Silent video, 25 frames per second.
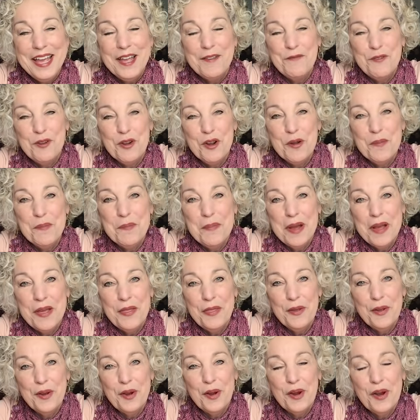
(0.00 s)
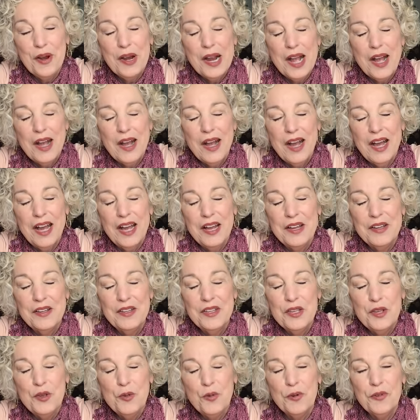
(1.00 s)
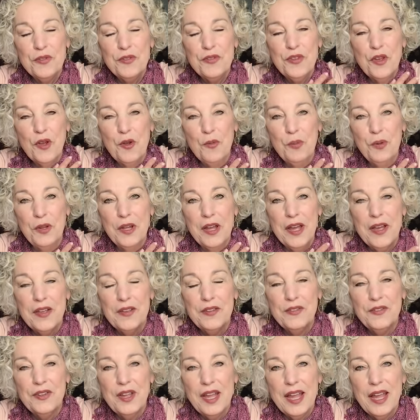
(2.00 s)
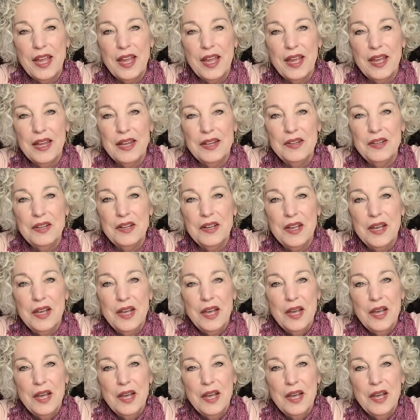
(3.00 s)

If you're a mother, uh, you are so blessed, and